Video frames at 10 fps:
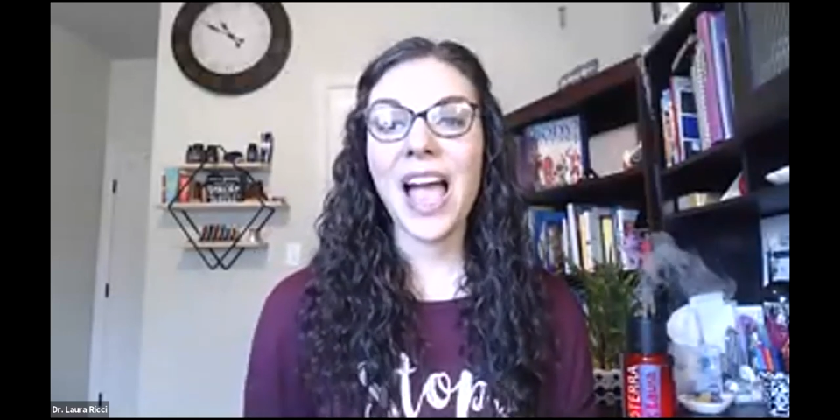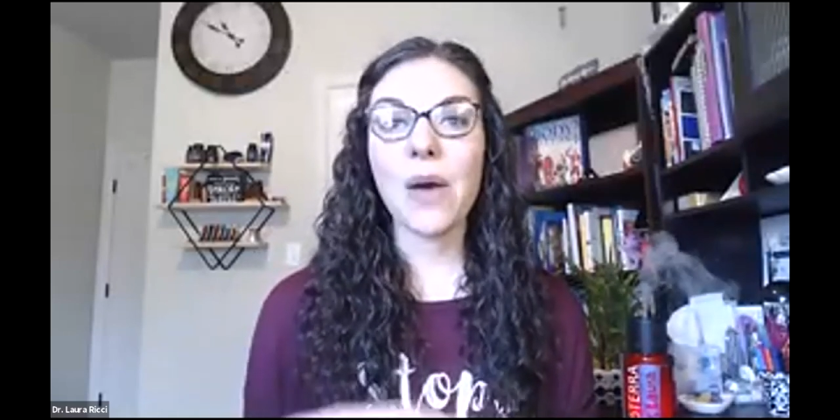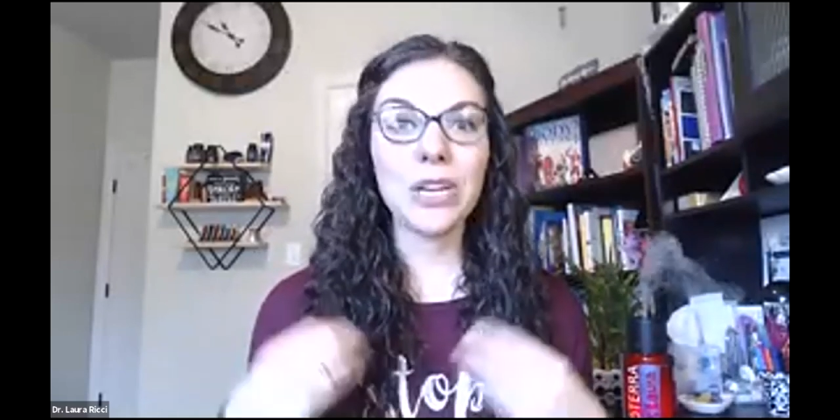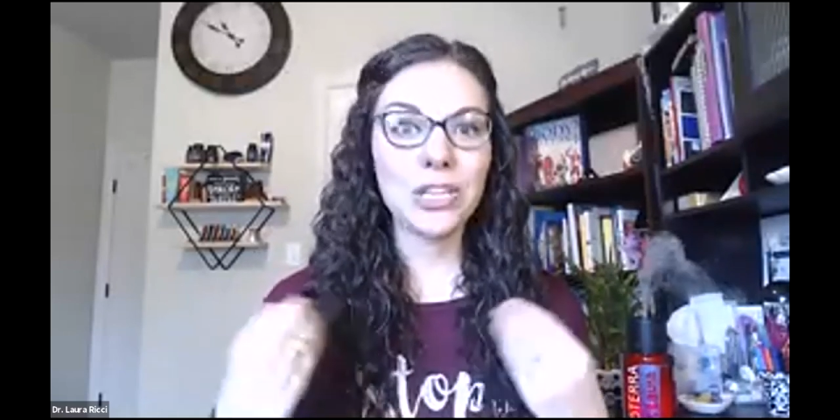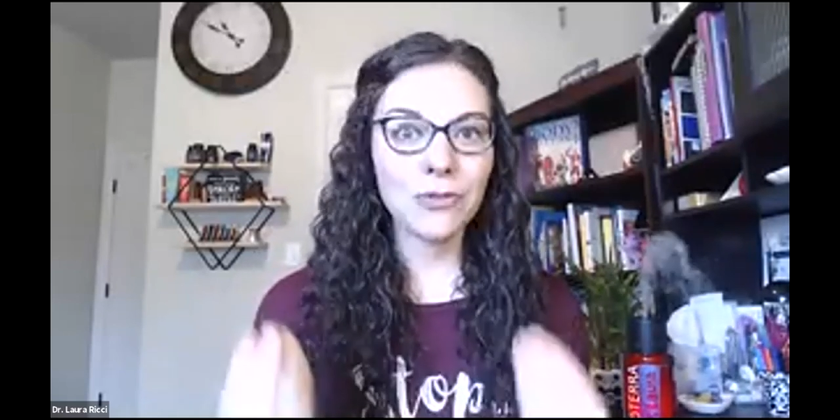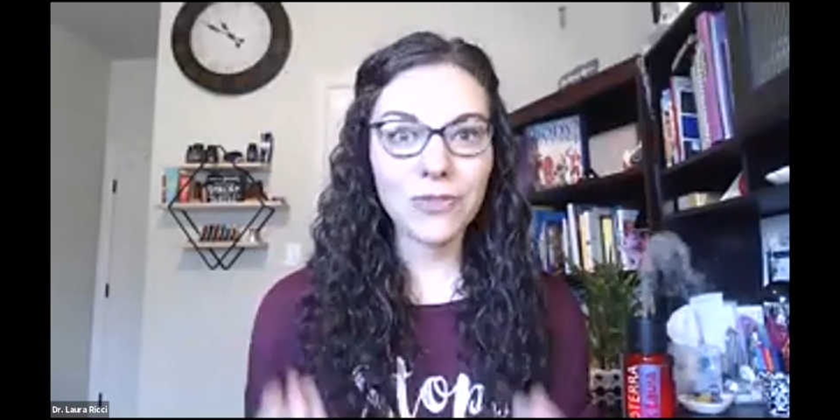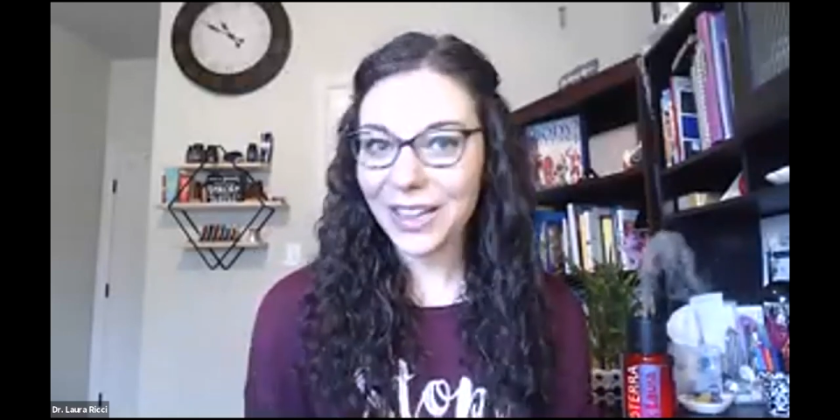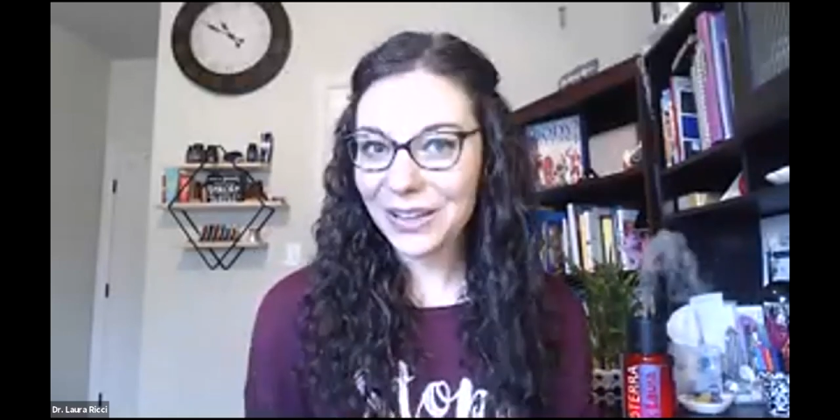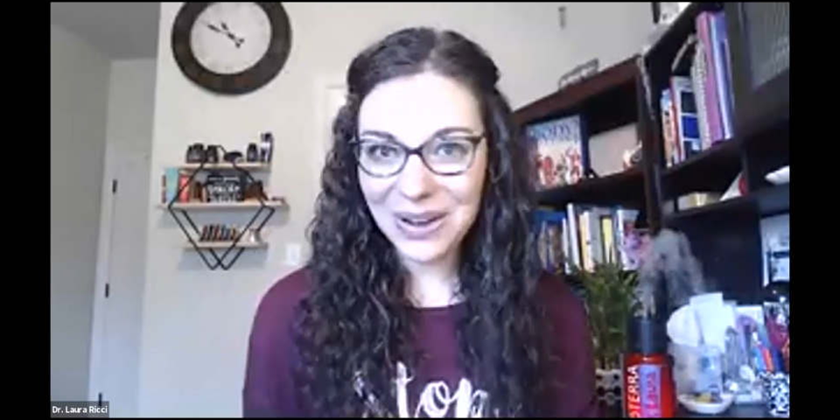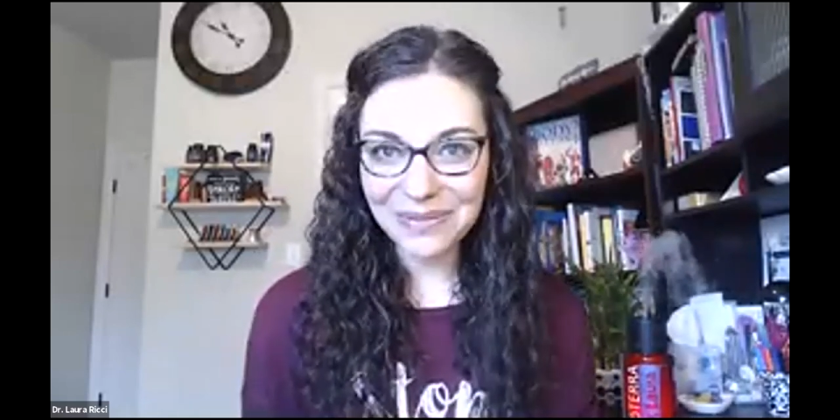We do
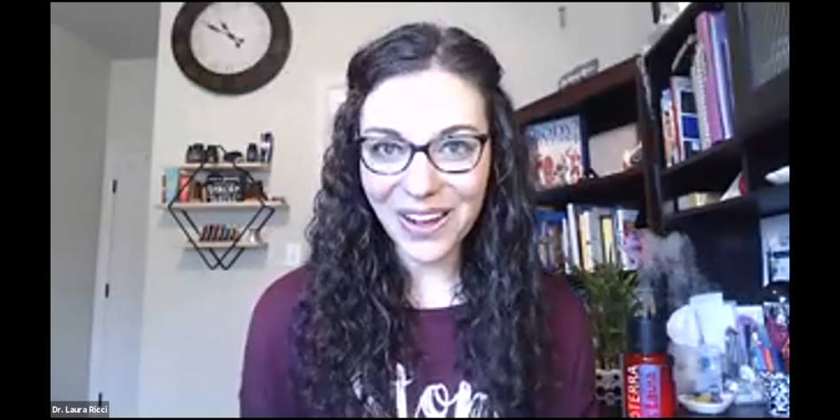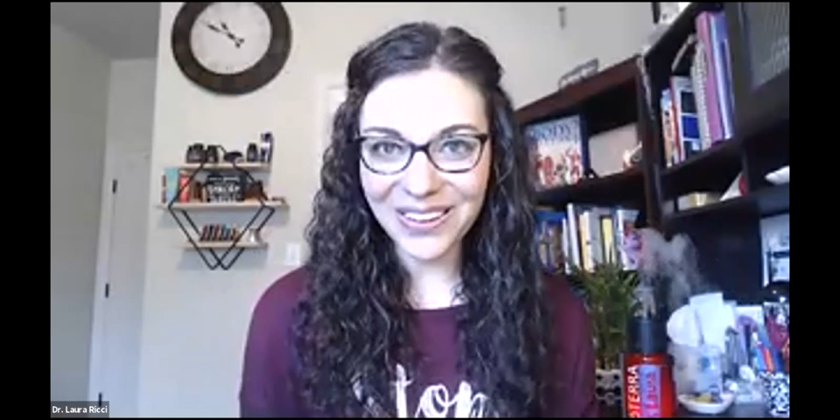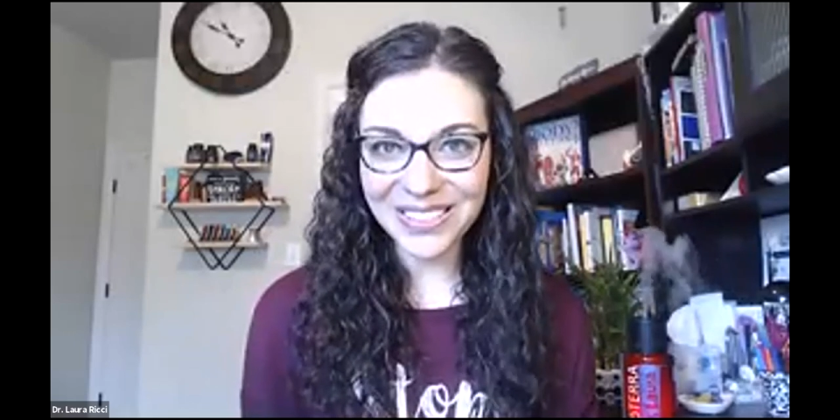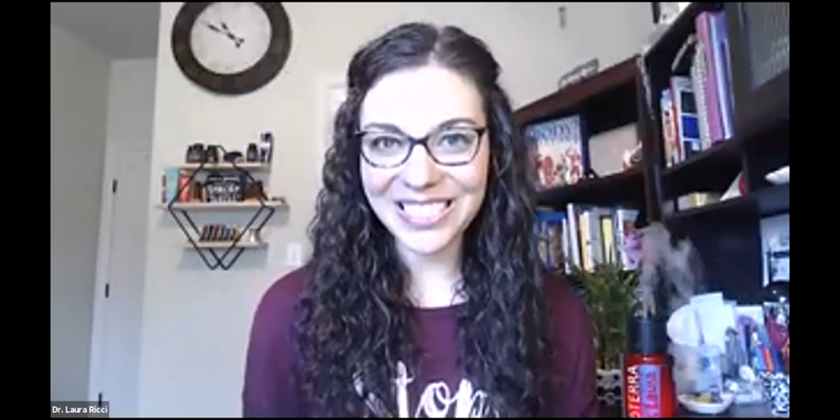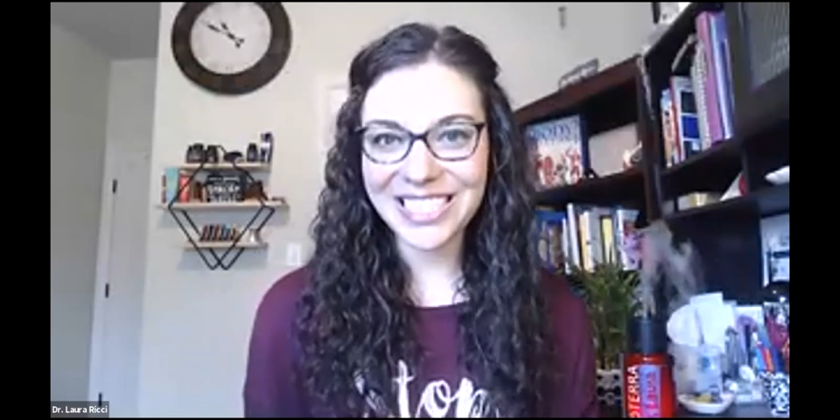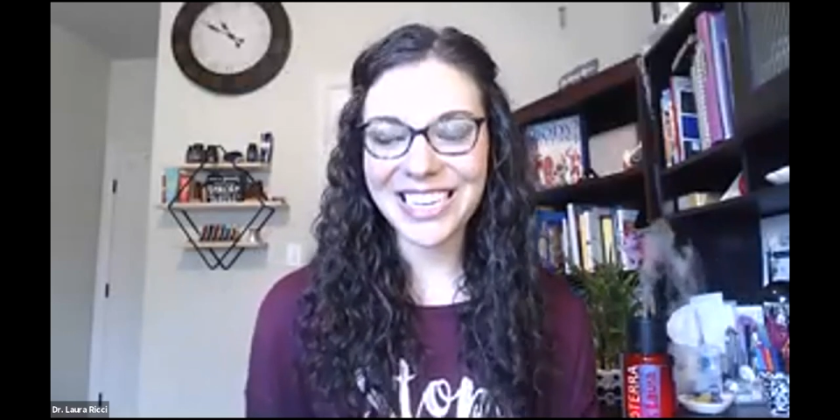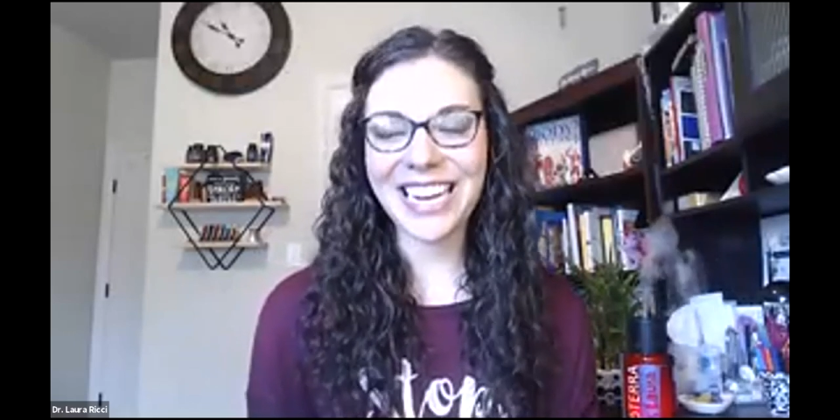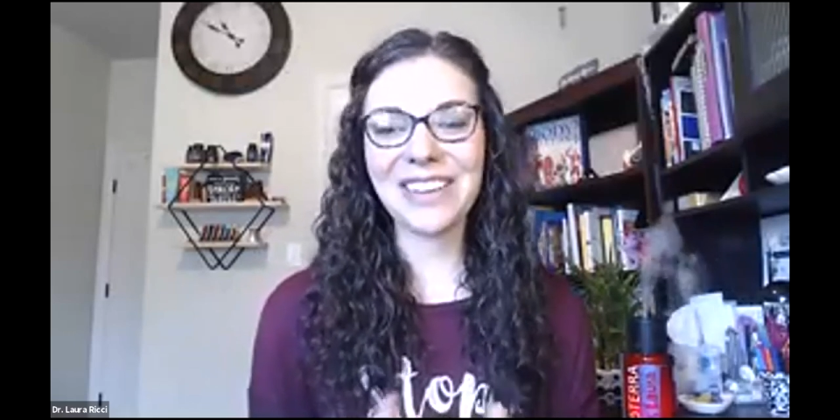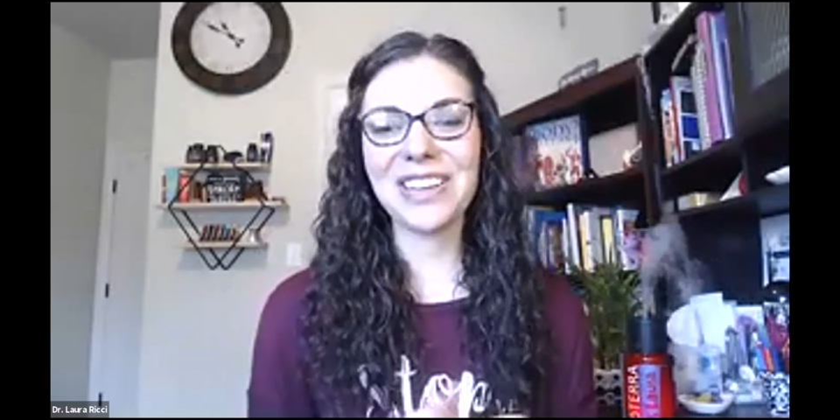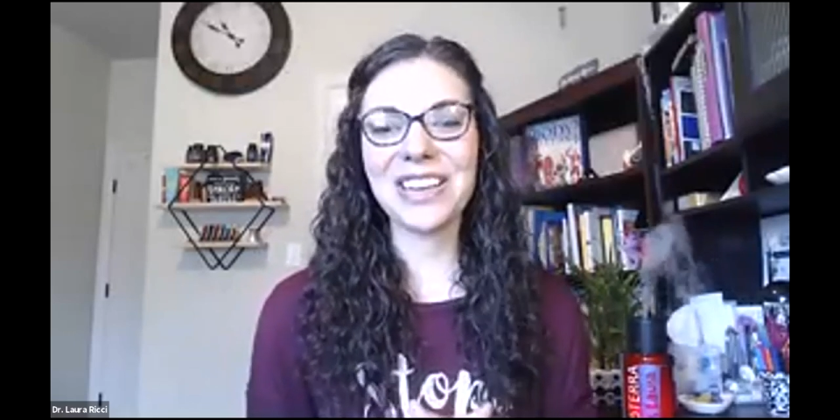follow-up calls to check
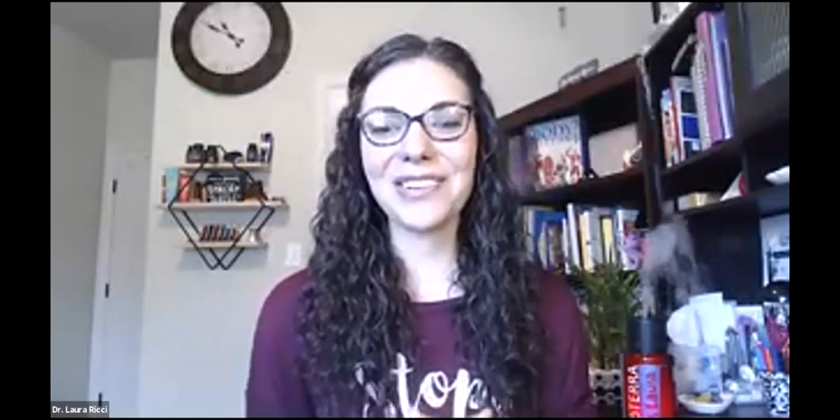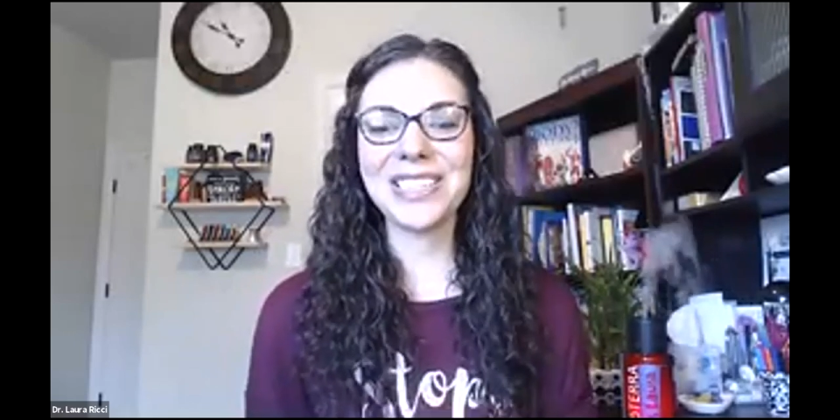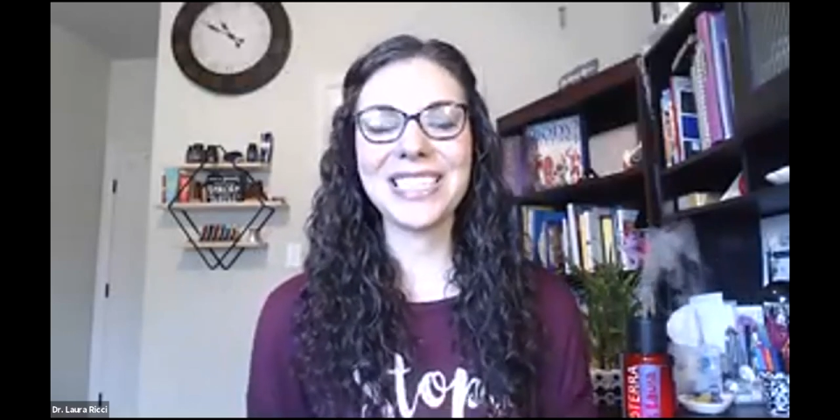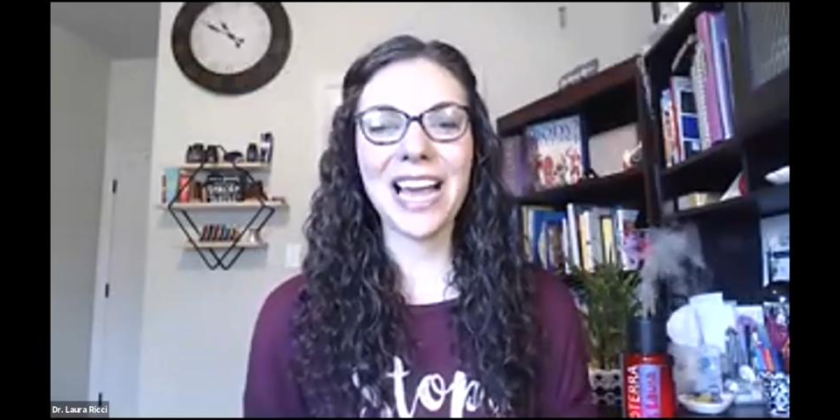in with you and see